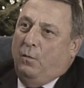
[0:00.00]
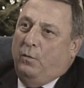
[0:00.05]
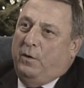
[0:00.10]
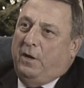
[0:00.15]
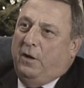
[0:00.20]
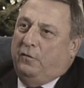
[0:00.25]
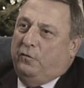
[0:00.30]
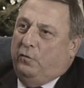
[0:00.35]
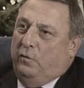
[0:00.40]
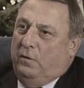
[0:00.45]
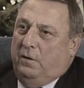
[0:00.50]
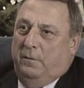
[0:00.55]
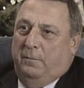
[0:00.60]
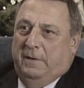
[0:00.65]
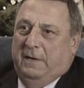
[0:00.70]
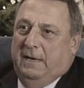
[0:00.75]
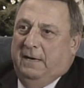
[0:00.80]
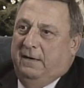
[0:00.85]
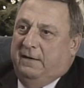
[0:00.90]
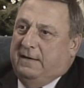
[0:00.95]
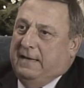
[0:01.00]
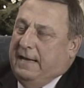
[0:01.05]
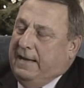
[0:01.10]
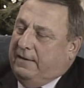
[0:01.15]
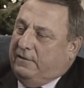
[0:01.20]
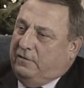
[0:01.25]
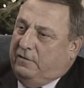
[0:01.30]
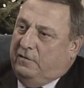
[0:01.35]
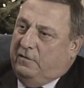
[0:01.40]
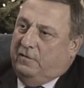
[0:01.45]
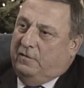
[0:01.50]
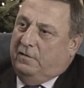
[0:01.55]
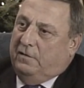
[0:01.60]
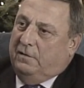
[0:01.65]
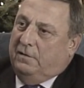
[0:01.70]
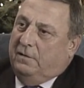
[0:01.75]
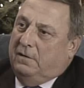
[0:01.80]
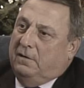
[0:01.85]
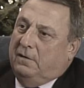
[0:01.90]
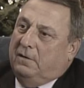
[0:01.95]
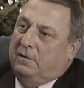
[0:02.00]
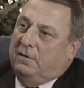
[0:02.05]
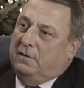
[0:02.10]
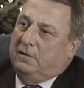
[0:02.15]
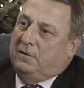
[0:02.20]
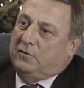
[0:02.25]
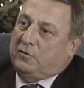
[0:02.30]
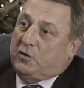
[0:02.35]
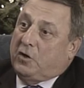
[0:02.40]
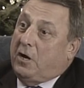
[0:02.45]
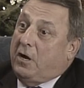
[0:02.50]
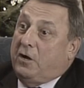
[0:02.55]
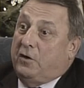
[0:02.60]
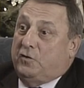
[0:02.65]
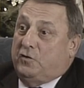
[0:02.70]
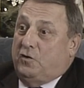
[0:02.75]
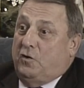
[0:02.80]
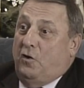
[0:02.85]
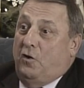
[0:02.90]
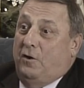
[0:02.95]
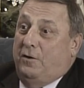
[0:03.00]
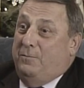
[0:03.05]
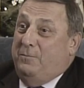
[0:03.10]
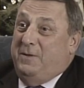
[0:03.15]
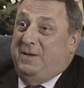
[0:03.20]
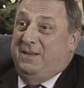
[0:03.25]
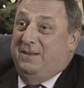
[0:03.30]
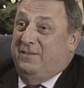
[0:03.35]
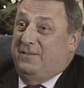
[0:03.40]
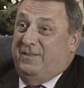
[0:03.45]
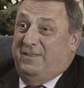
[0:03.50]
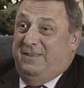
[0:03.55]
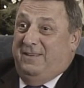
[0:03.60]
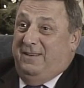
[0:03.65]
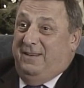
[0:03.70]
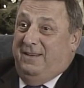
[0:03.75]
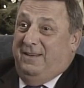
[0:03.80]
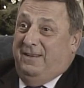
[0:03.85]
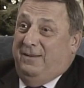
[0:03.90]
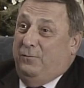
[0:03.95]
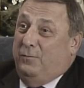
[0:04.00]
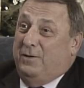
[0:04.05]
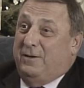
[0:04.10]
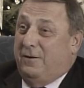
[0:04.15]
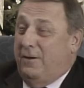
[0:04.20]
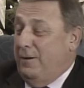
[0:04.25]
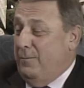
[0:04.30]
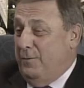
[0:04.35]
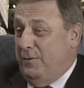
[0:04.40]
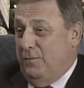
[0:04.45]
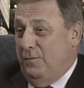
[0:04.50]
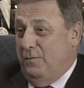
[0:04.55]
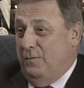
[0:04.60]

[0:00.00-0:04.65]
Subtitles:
We also eliminated taxes charged on meals in retirement